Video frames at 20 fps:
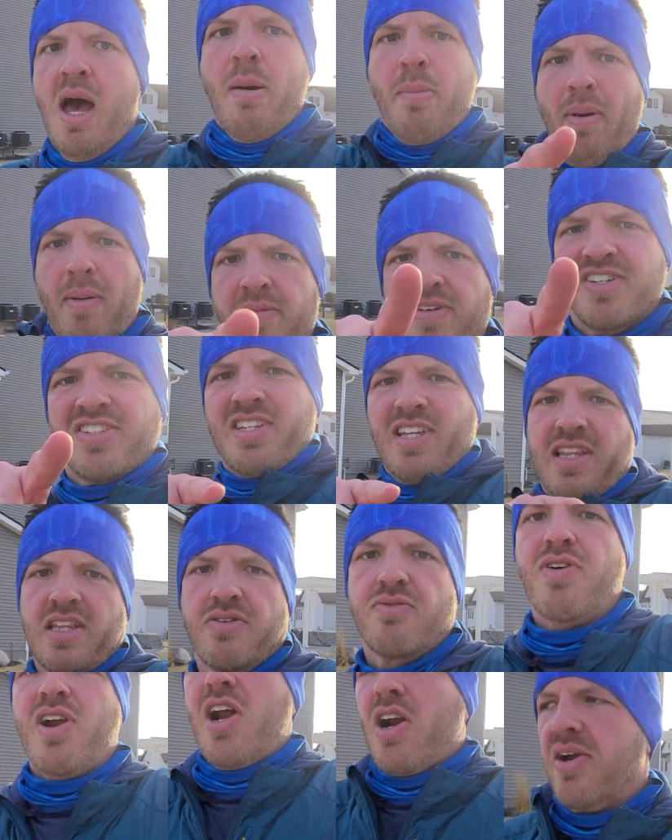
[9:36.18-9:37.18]
but I'm using
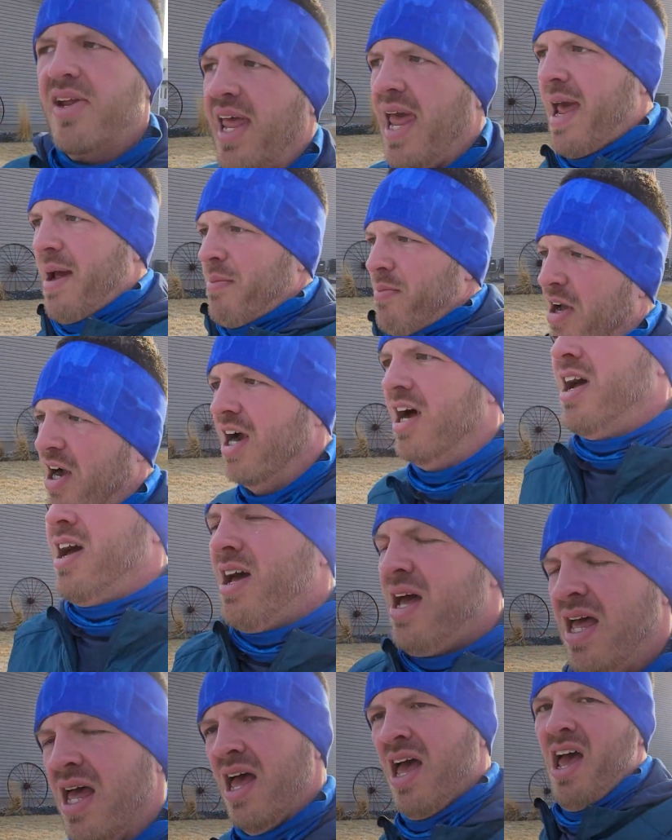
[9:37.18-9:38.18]
the rear camera,
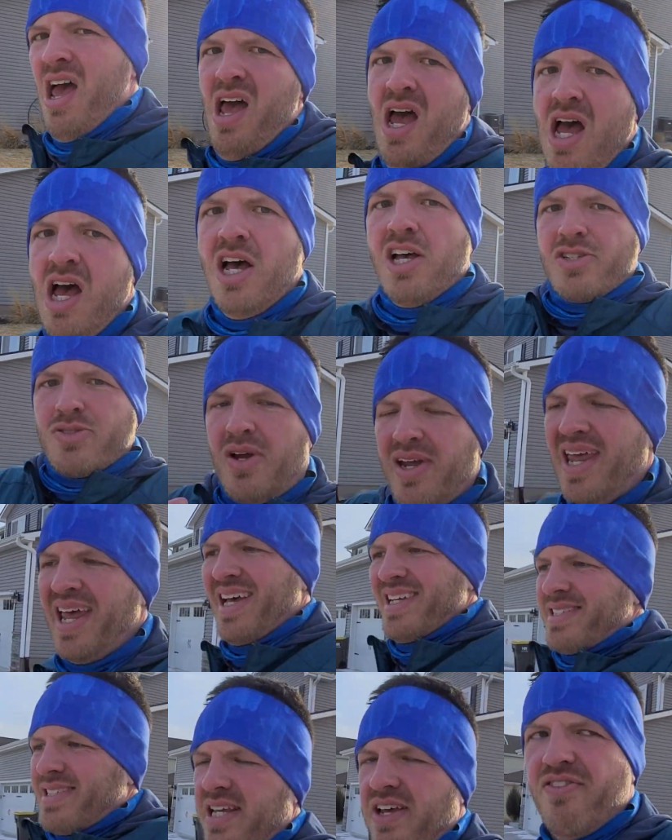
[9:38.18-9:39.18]
so I
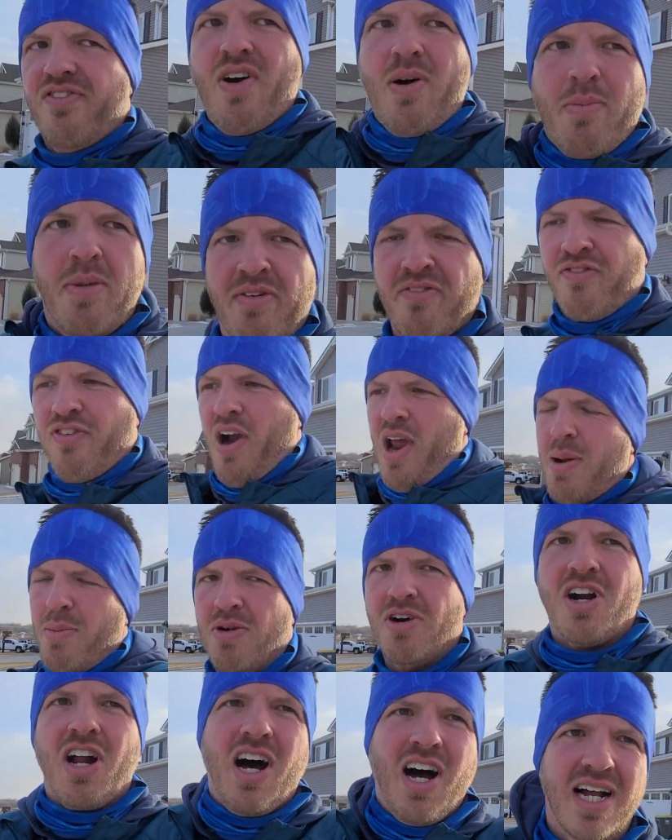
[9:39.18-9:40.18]
can't see if I'm in frame
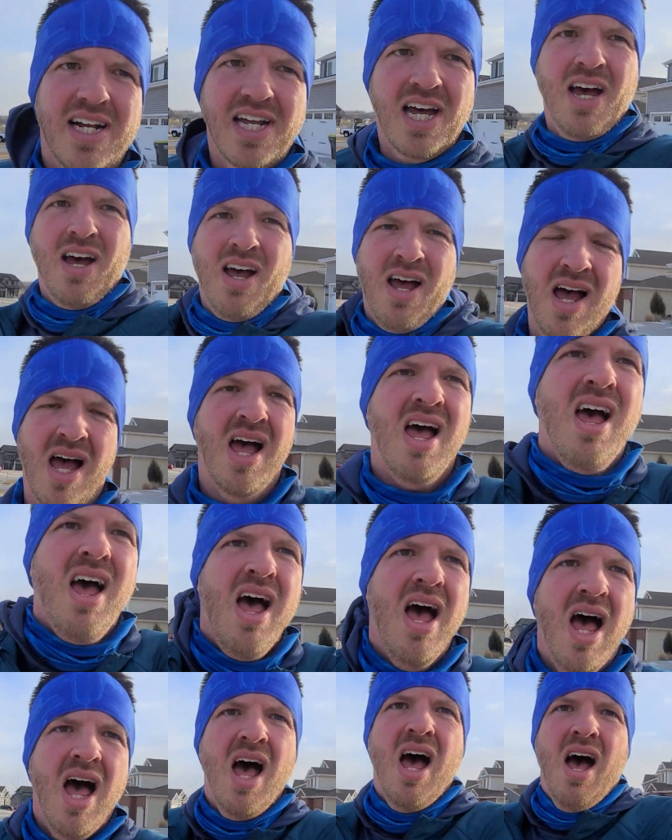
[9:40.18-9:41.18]
or not,
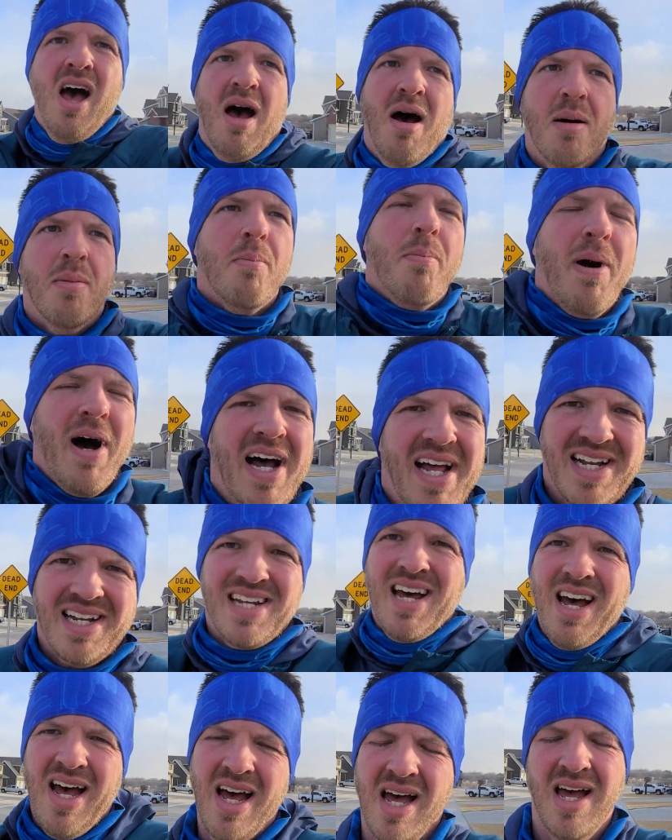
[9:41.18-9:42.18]
but
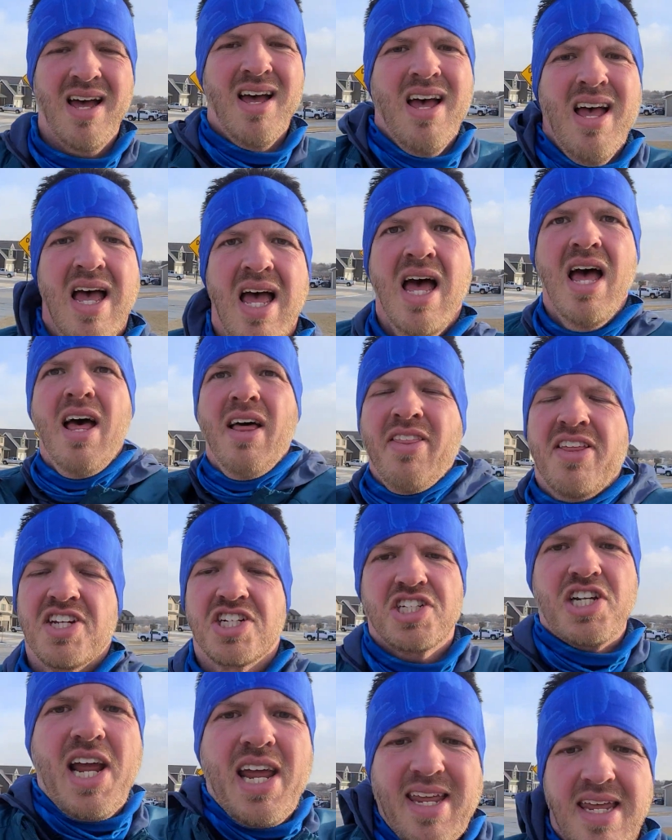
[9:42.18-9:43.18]
the
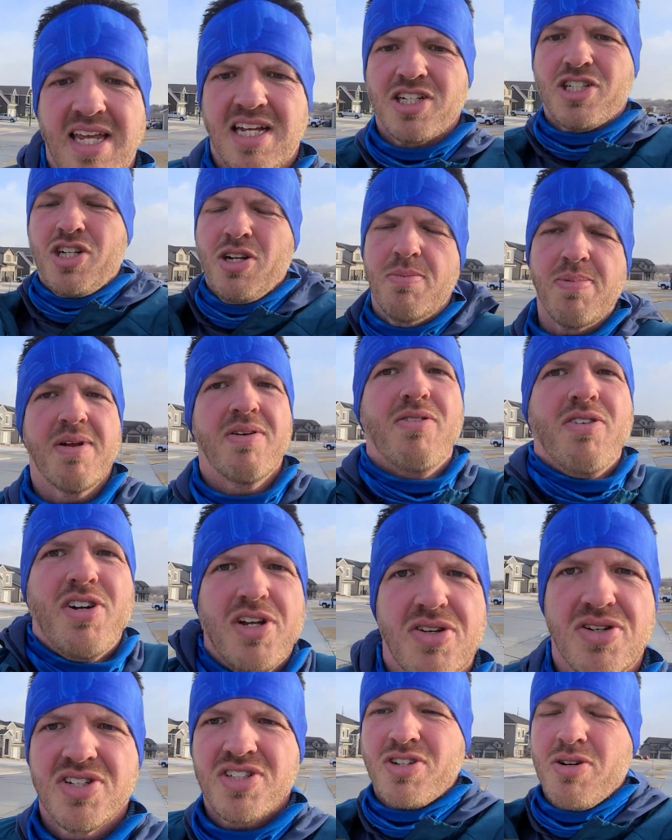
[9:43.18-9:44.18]
shaking should be
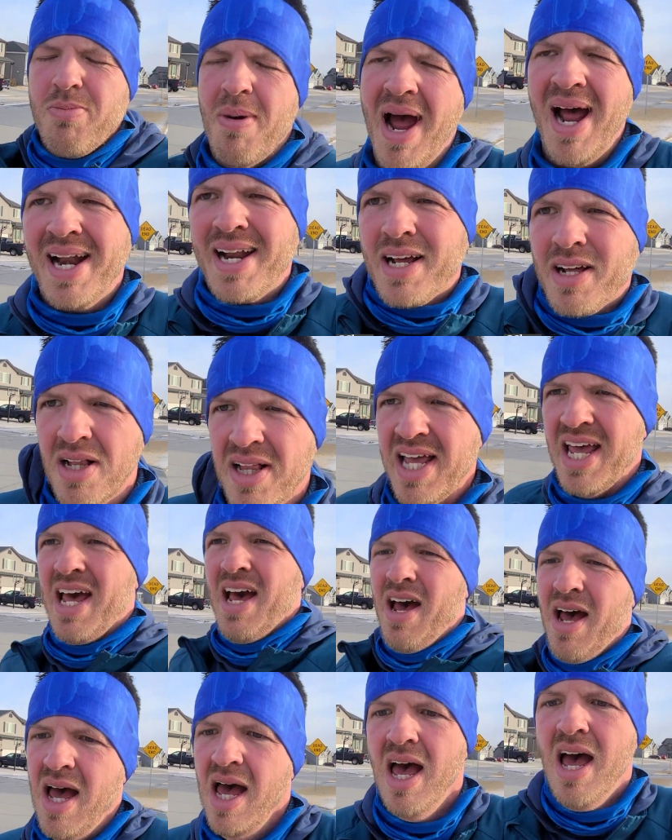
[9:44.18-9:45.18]
reduced dramatically.
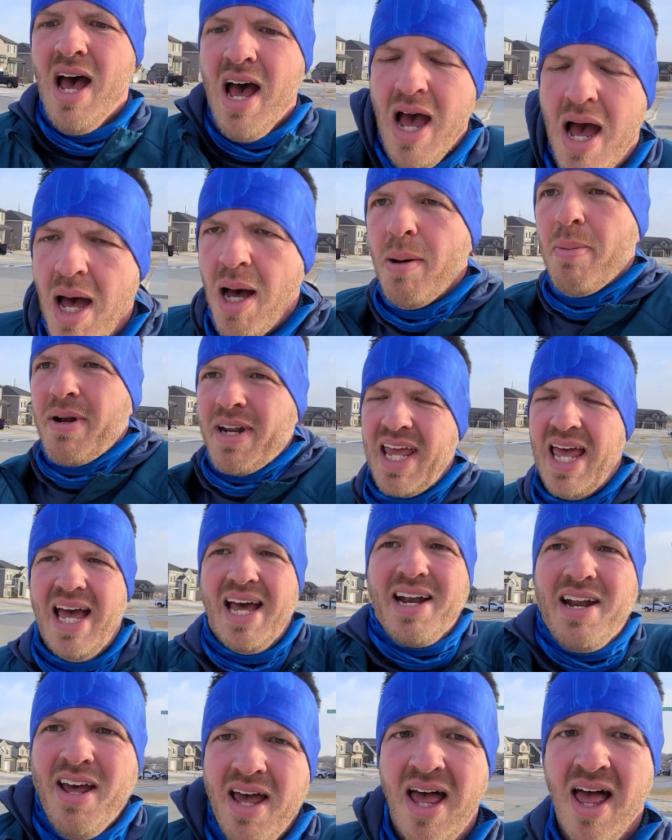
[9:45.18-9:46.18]
But
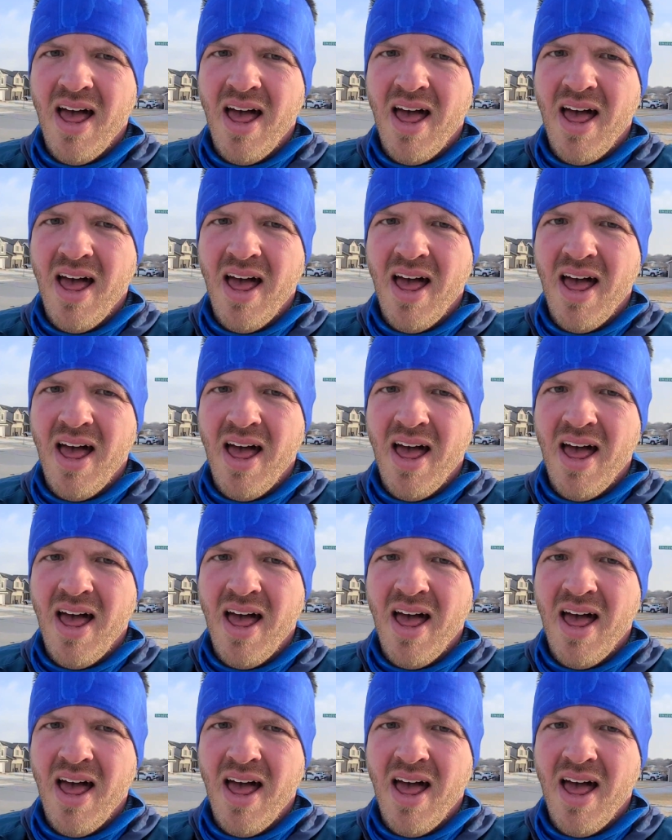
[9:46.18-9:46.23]
again,